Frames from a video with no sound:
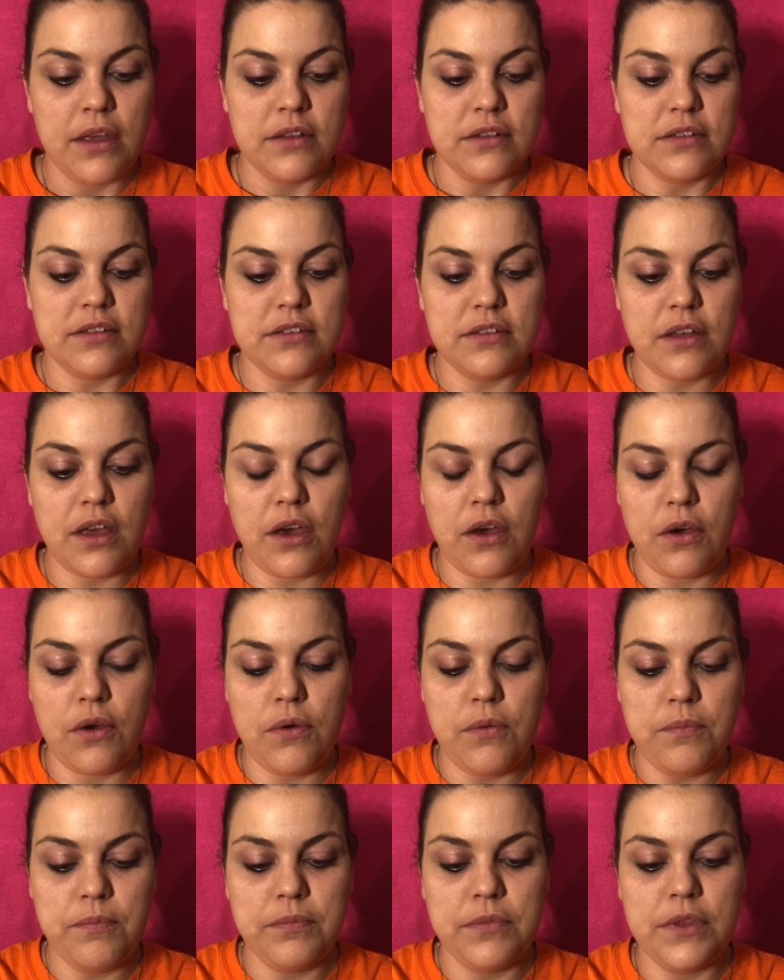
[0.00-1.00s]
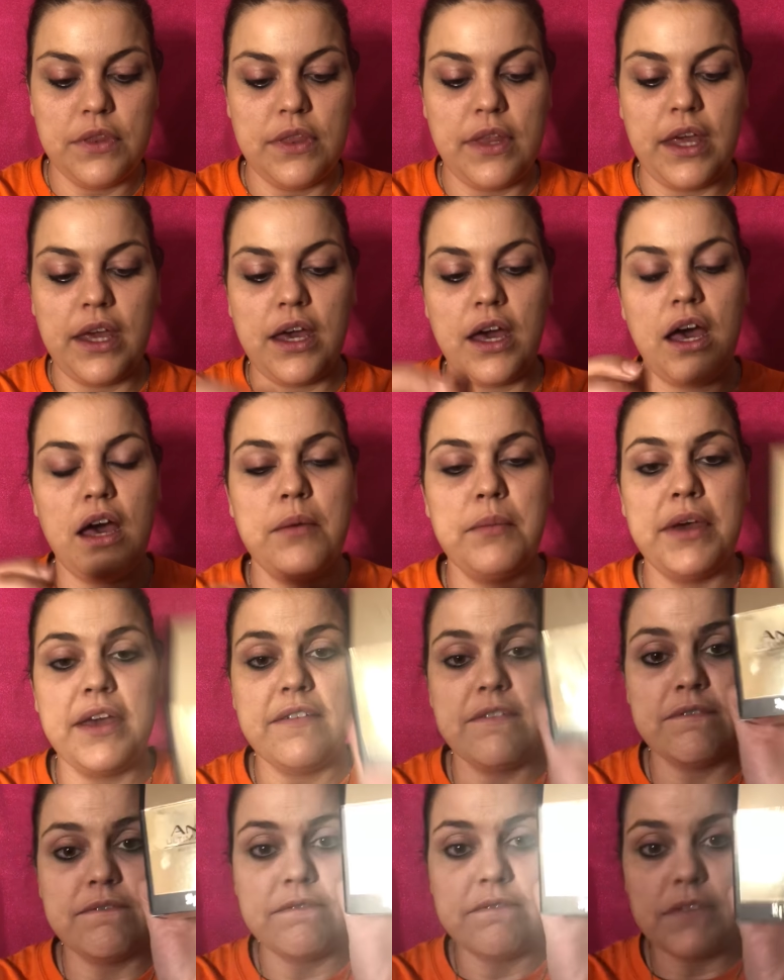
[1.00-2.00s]
So, they come
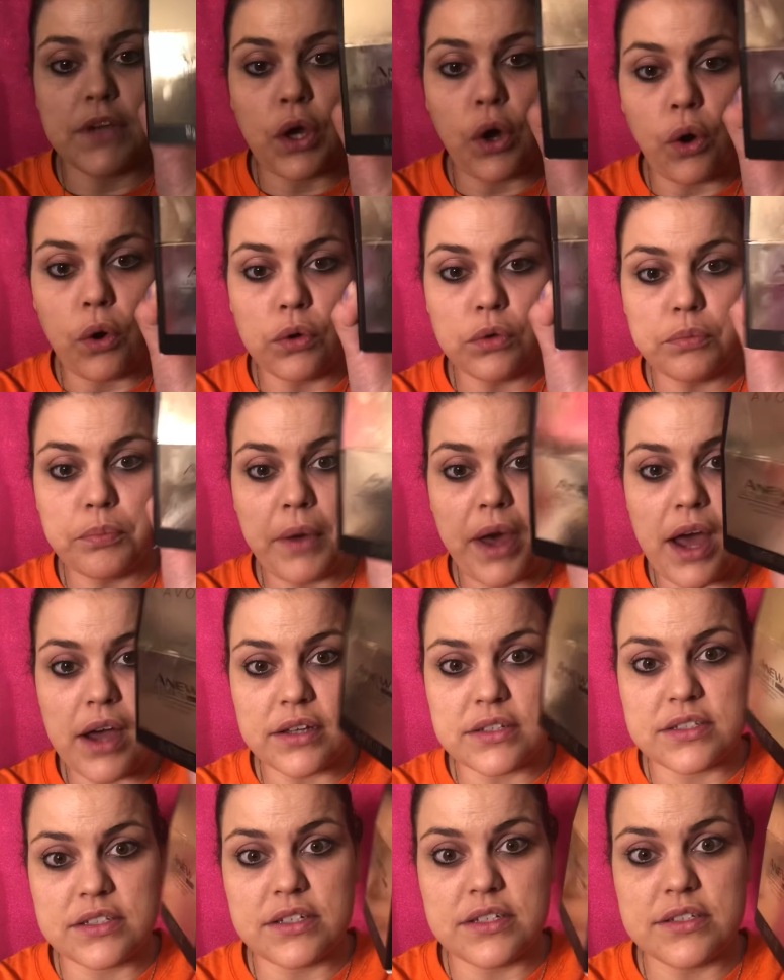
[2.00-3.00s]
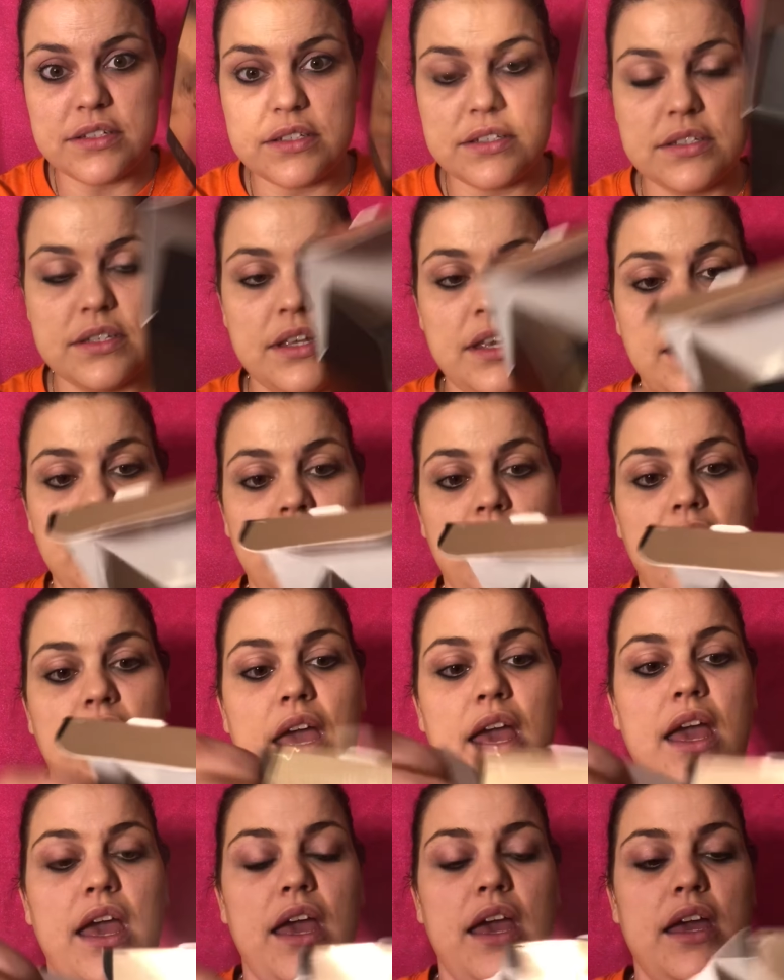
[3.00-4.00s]
in gold boxes,
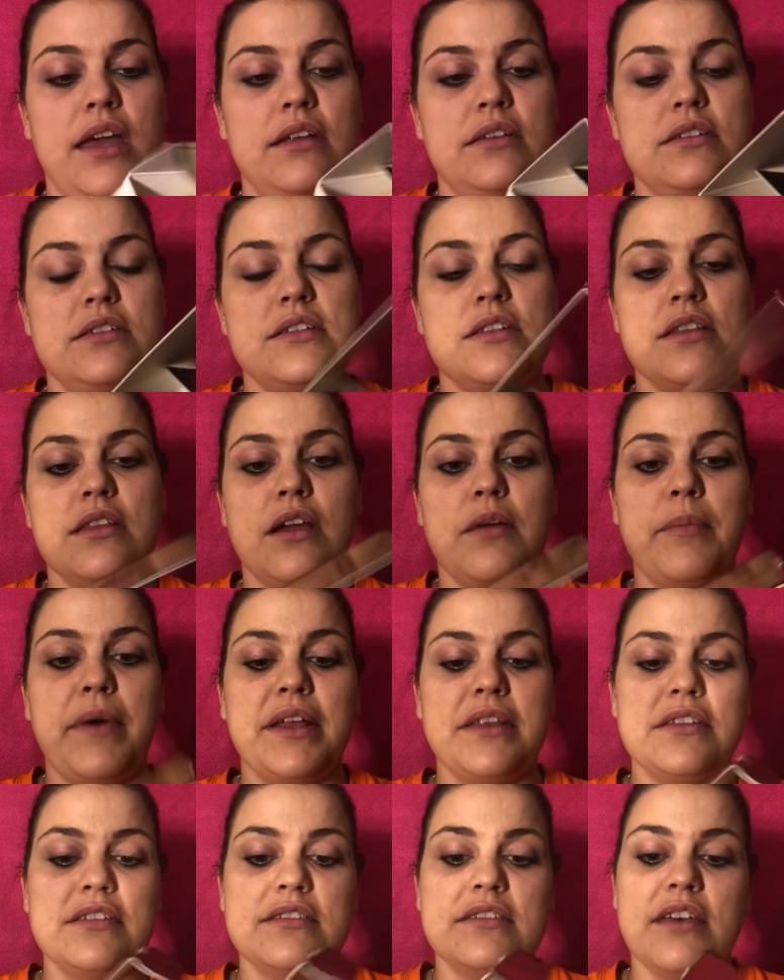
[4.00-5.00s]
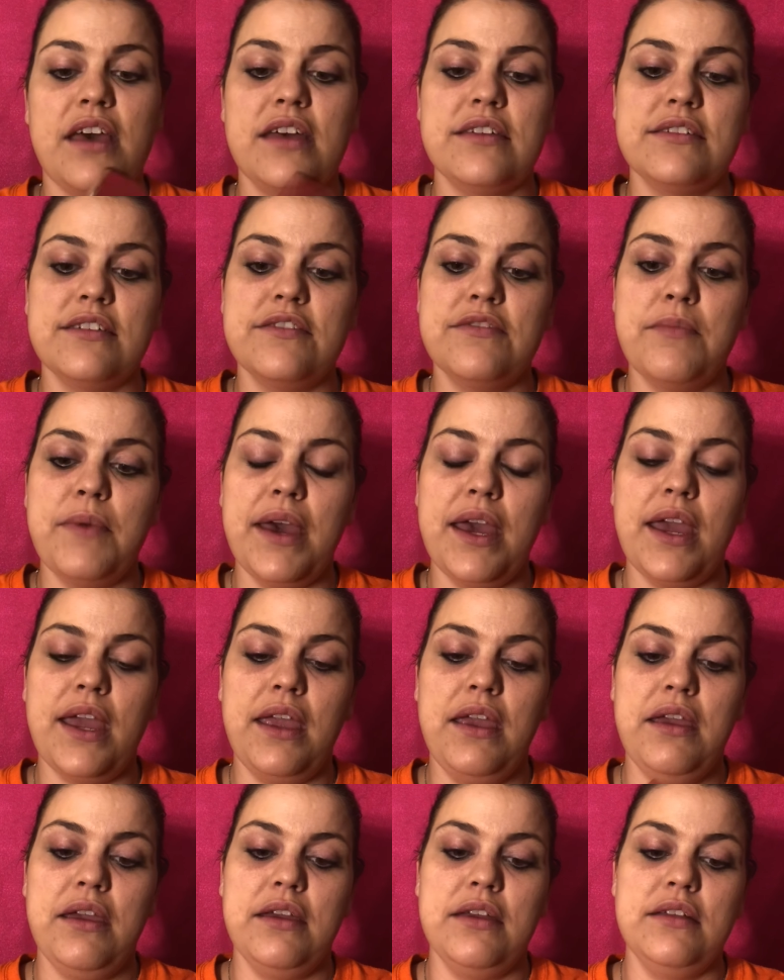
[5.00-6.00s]
and they're about the size of my
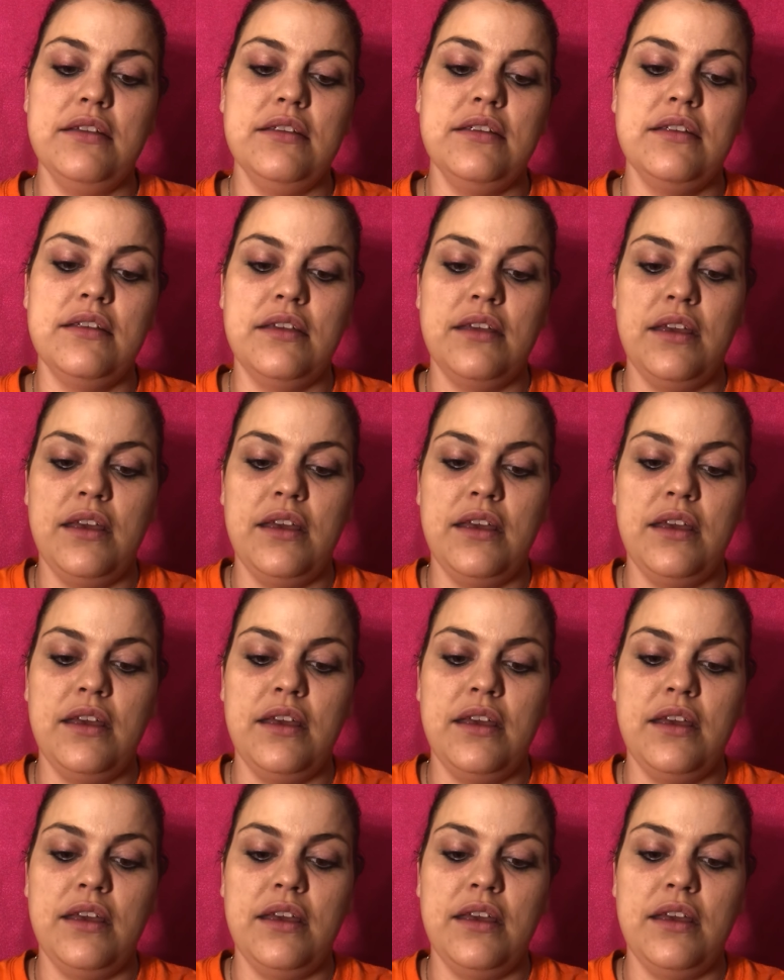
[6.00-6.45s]
hand.